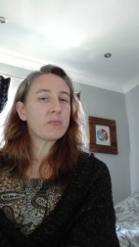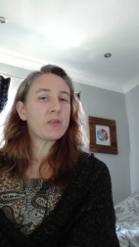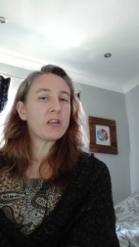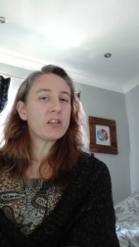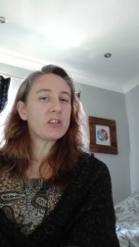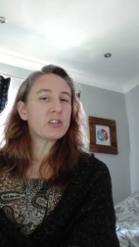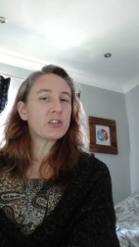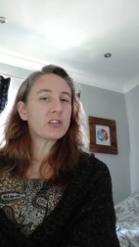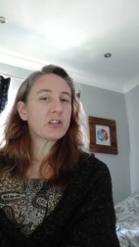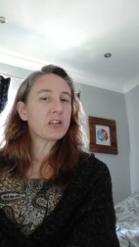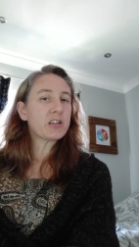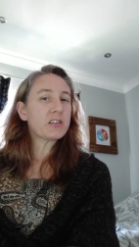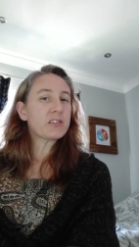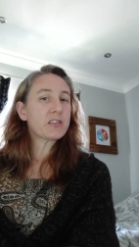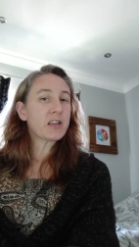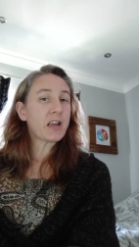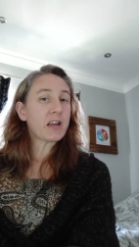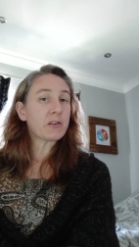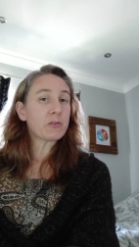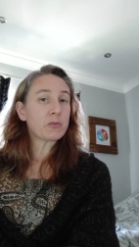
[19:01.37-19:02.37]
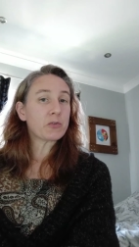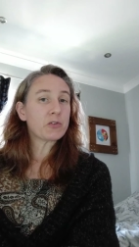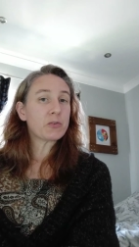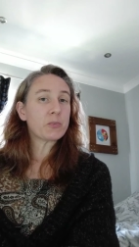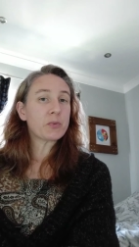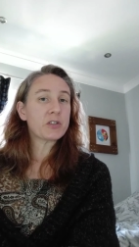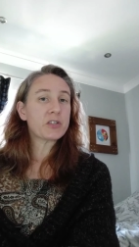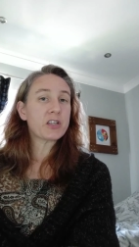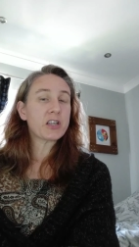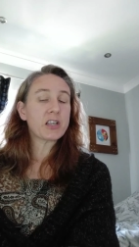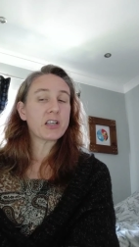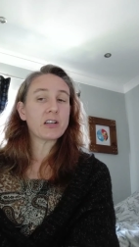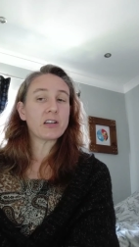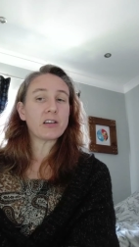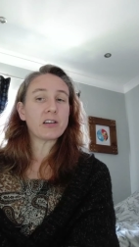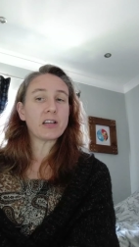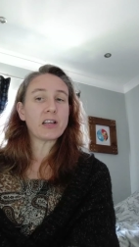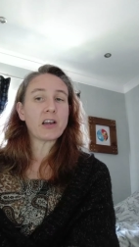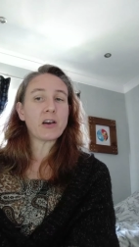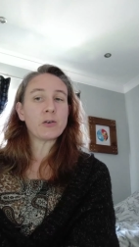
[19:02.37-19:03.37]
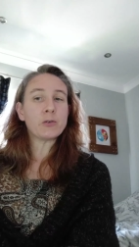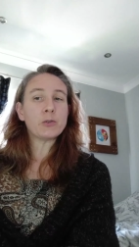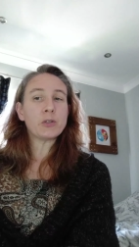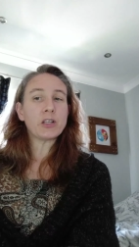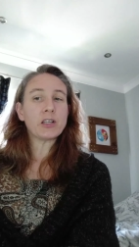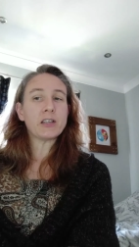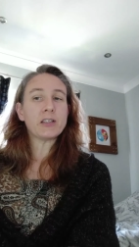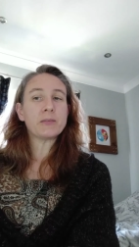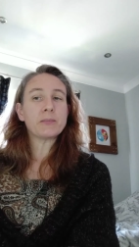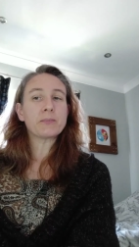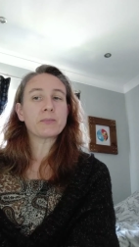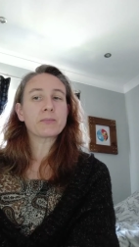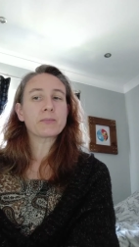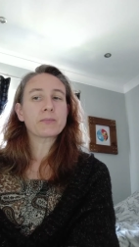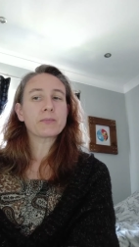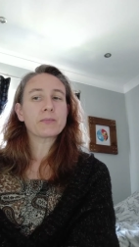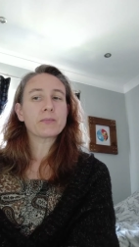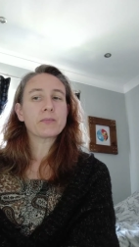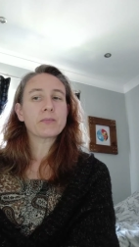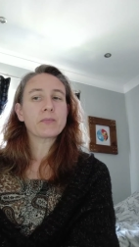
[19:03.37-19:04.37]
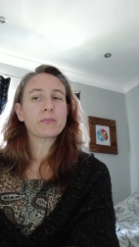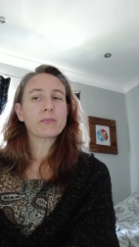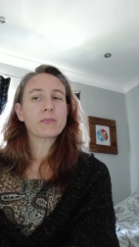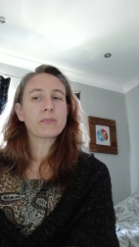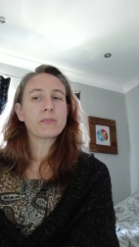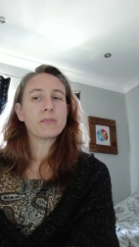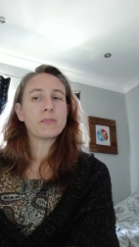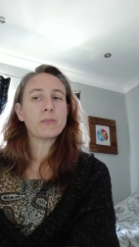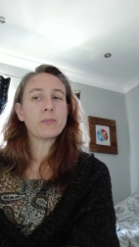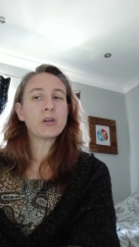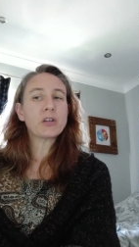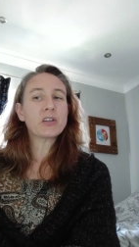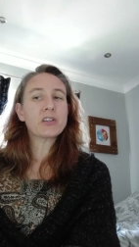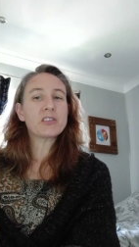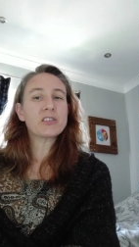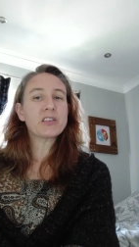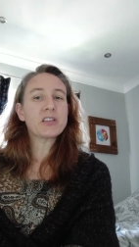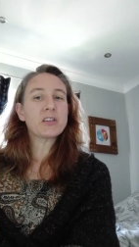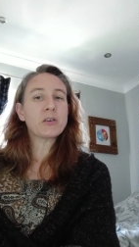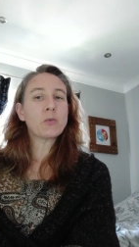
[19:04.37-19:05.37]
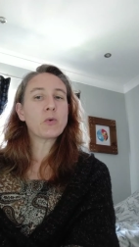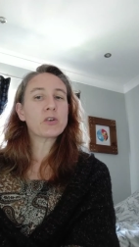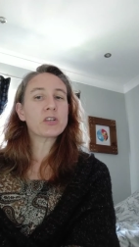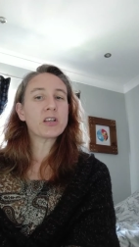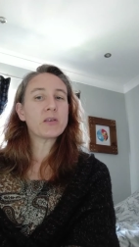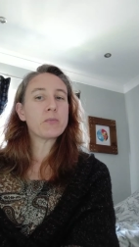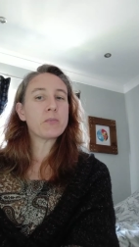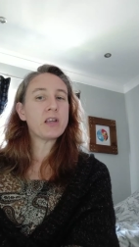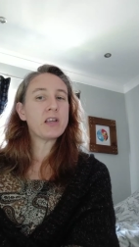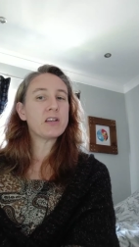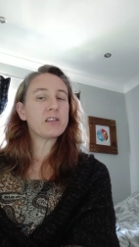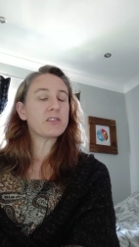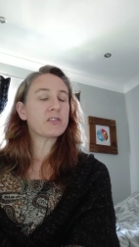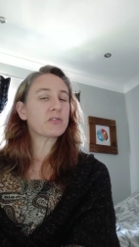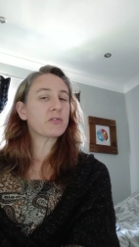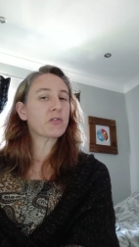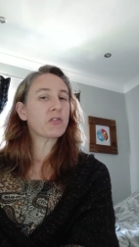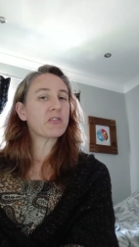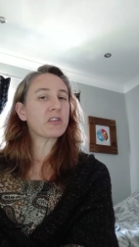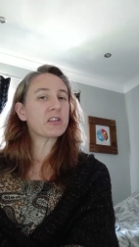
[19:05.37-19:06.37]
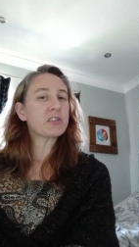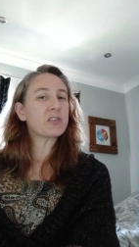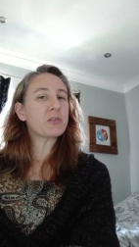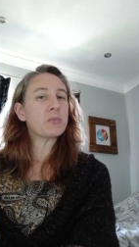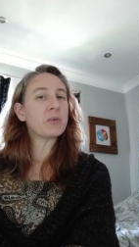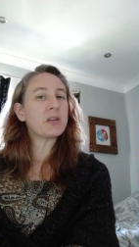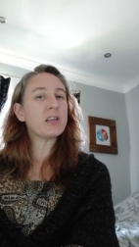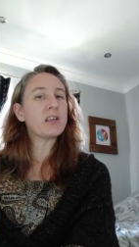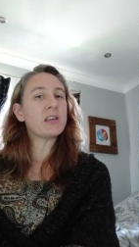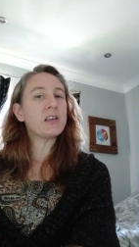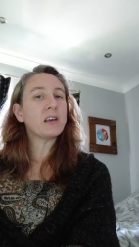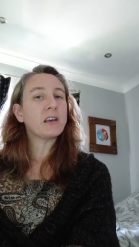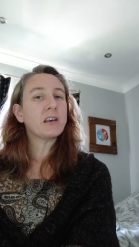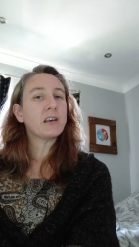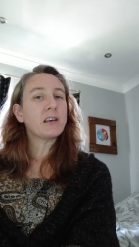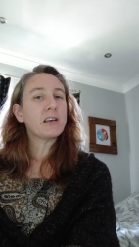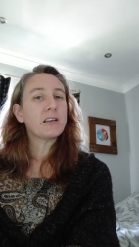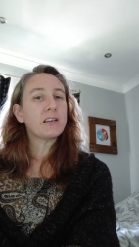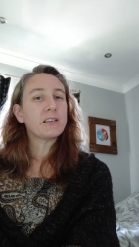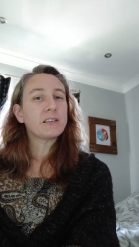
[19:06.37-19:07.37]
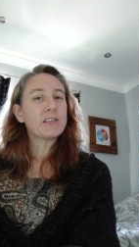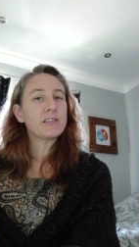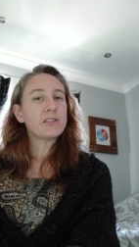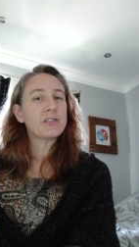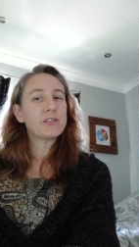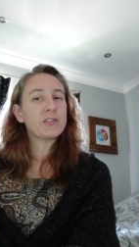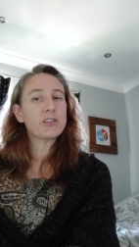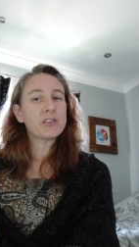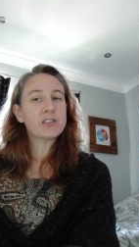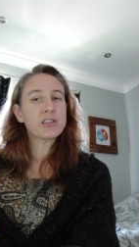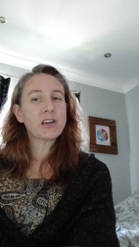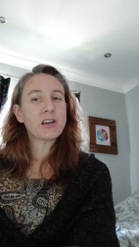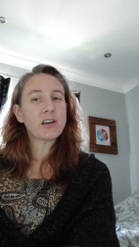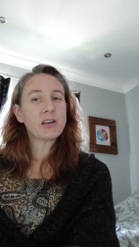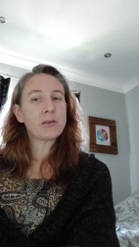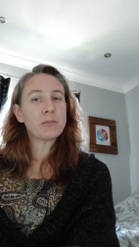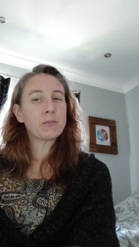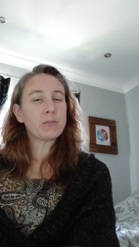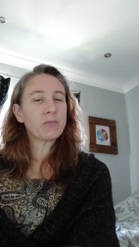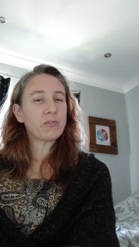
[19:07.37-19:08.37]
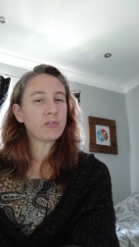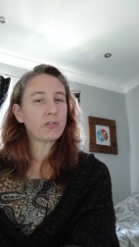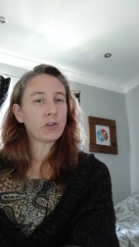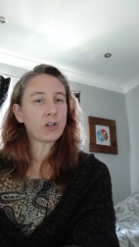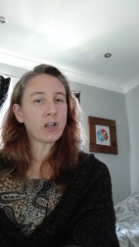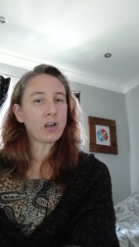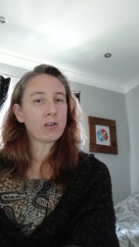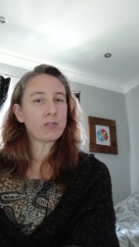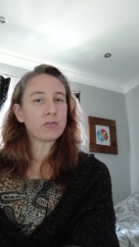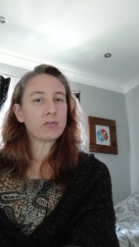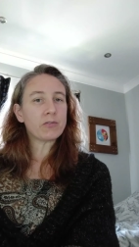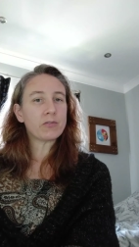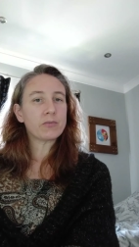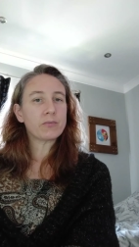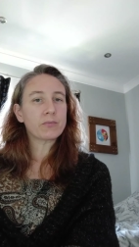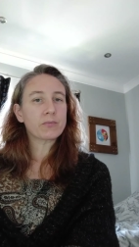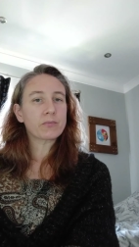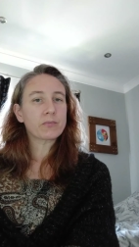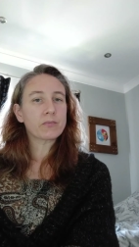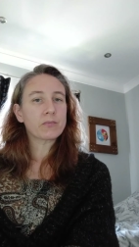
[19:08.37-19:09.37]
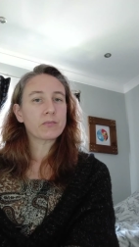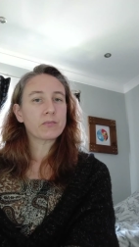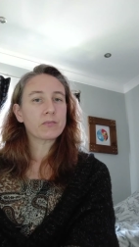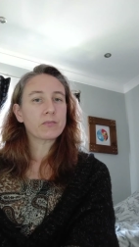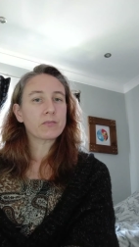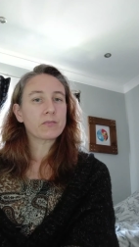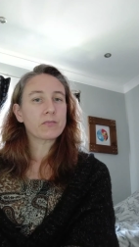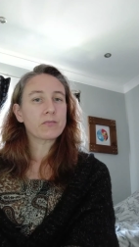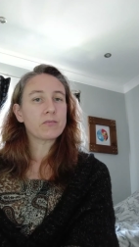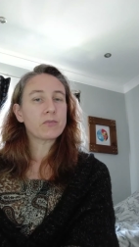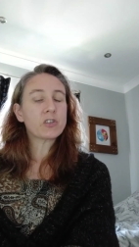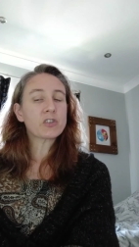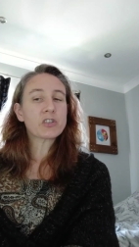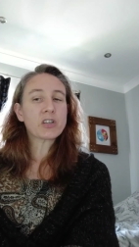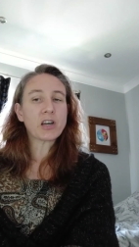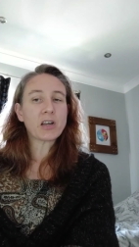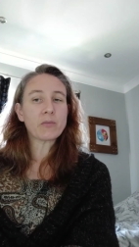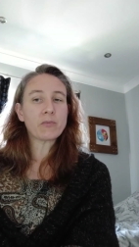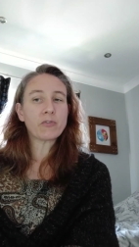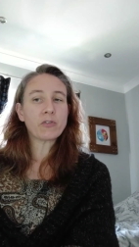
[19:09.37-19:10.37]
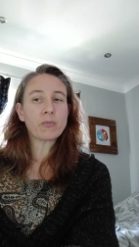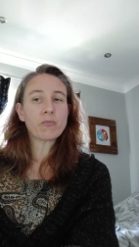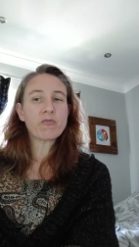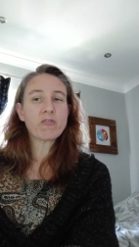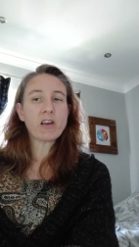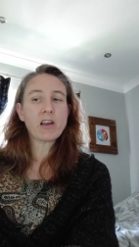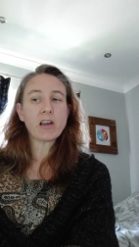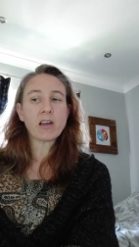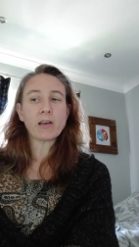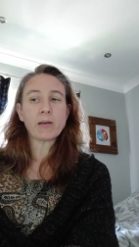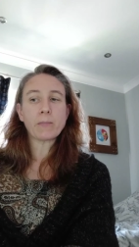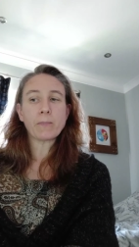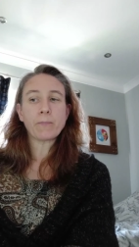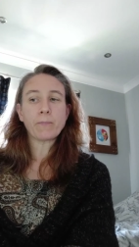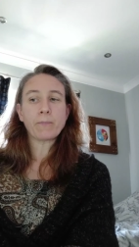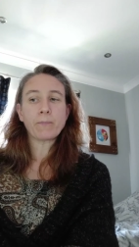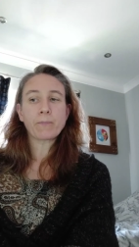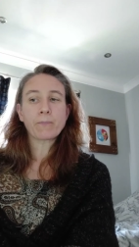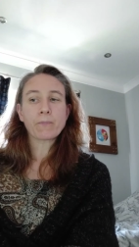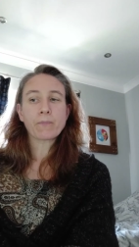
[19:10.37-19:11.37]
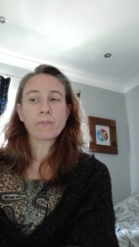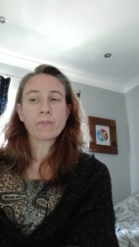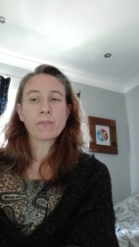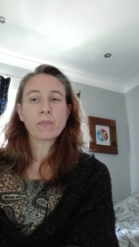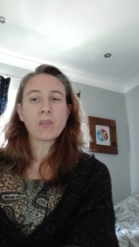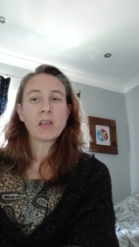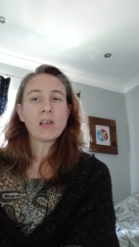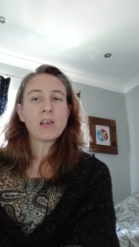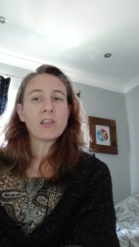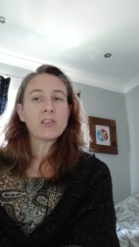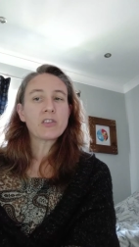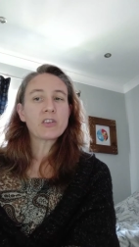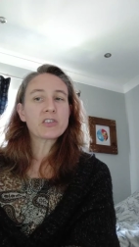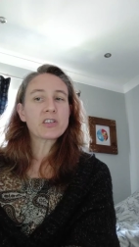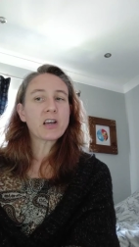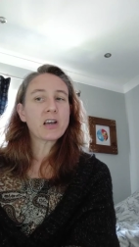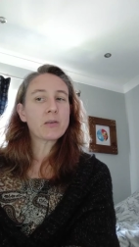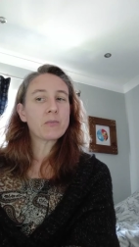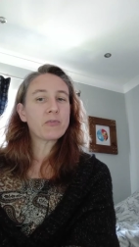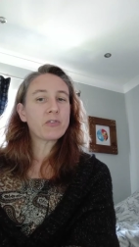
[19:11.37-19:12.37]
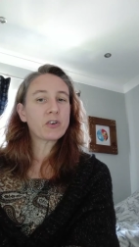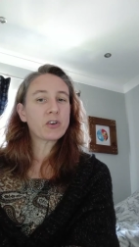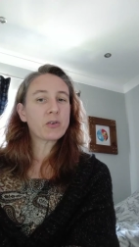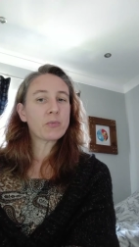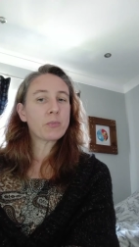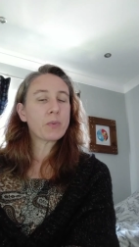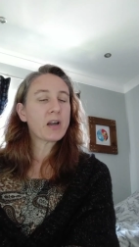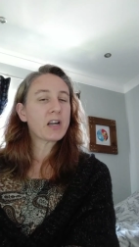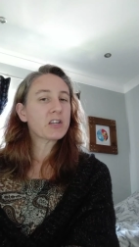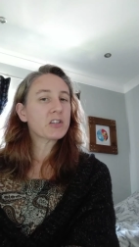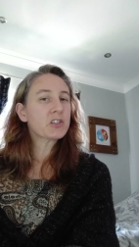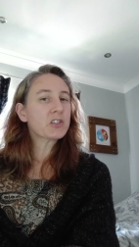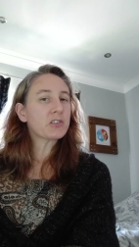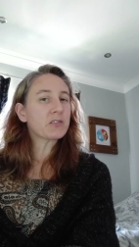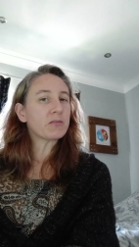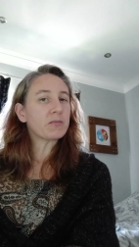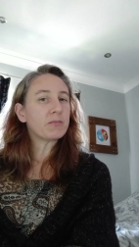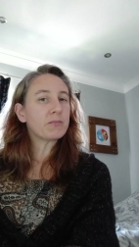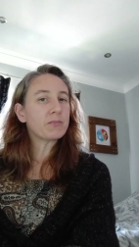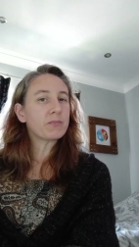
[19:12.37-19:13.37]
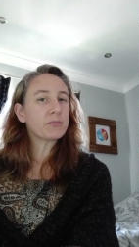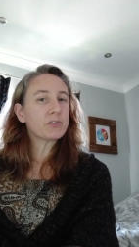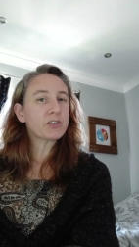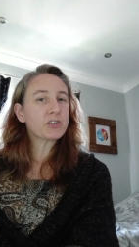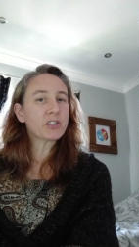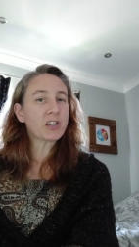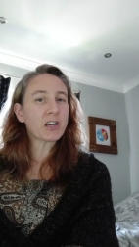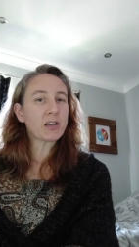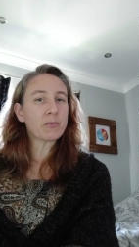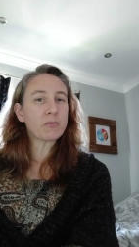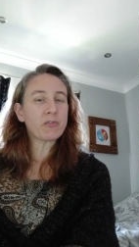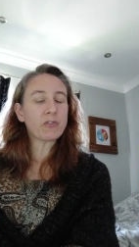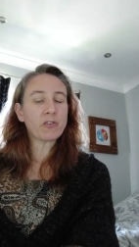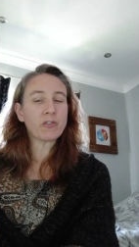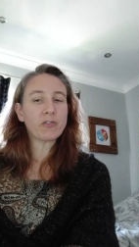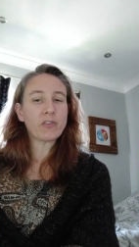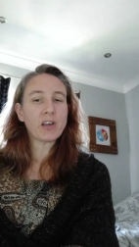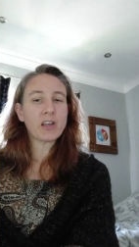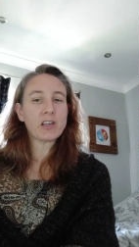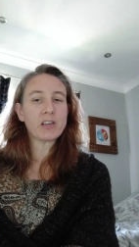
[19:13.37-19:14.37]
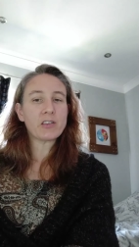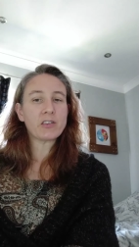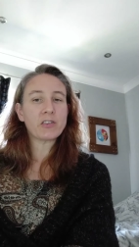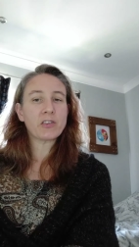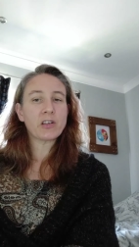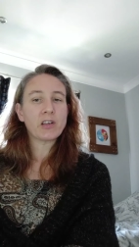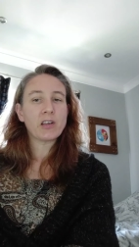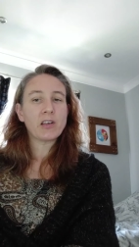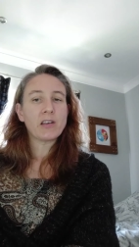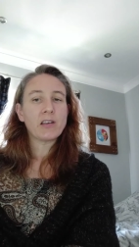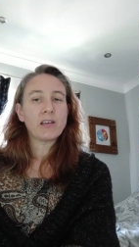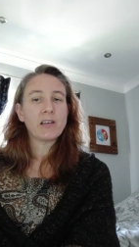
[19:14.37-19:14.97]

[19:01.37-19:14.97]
immediately sound particularly holy. But consider what it means for it to be the time for love, the time for prayer, the time for compassion, the time for faith,